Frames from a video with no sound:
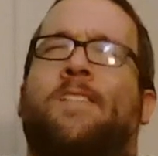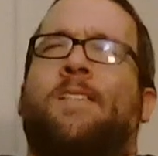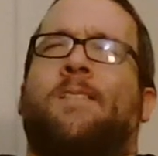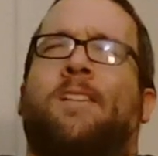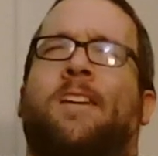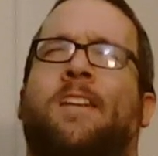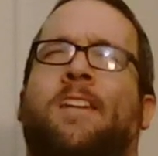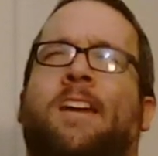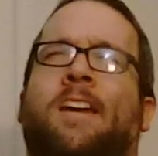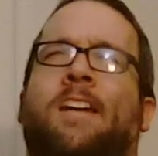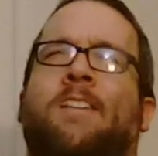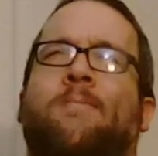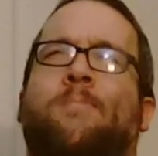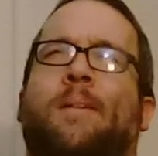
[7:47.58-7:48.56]
I think they're going to
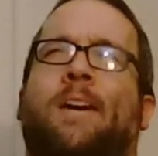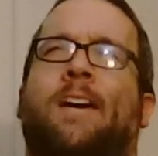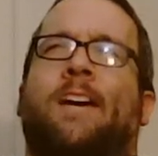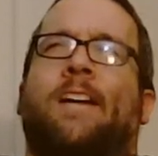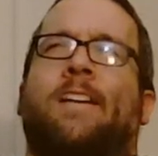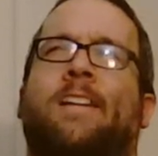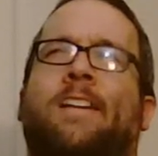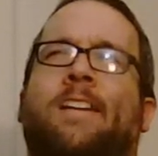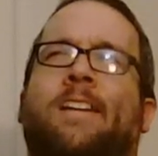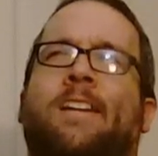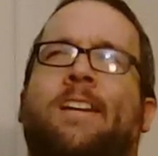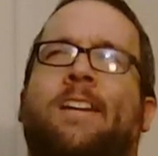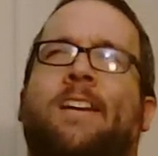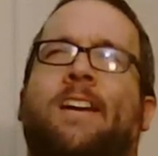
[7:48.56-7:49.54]
land a bad,
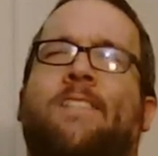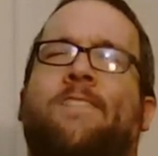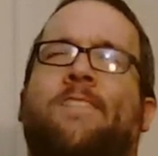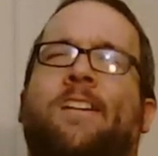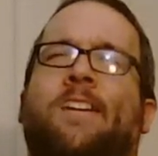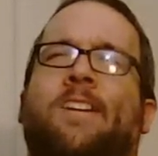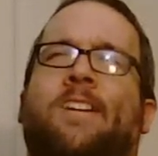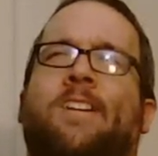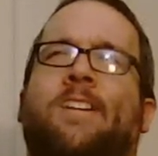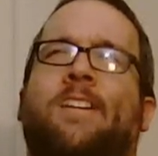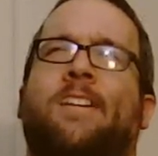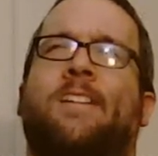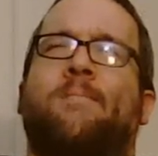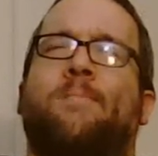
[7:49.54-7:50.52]
I think.
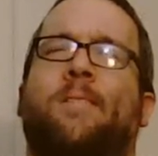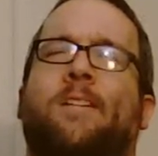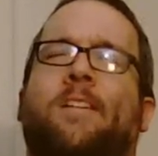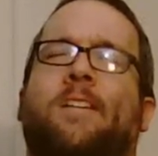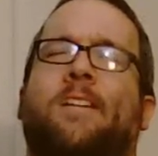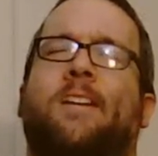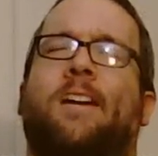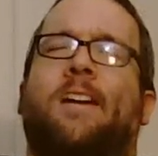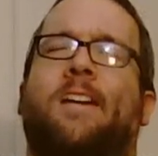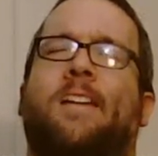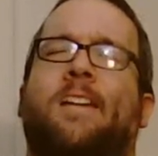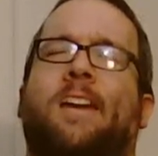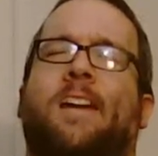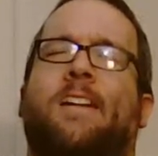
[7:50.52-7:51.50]
But
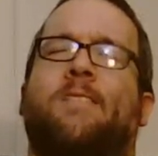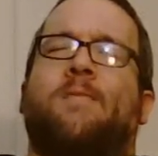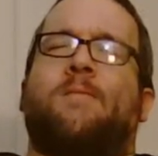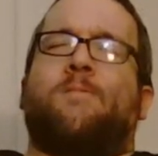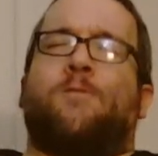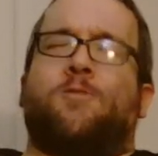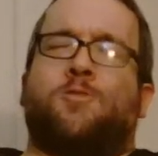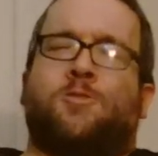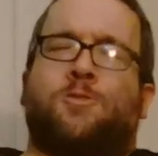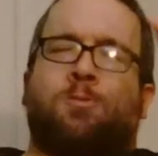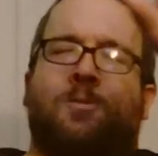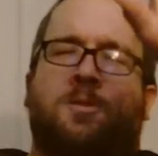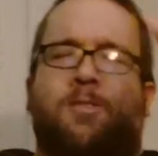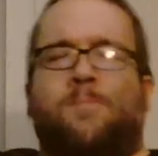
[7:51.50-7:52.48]
yeah, for
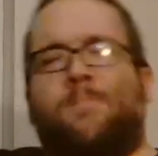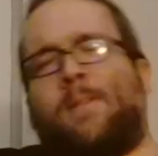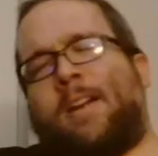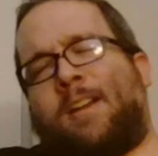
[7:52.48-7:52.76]
sure,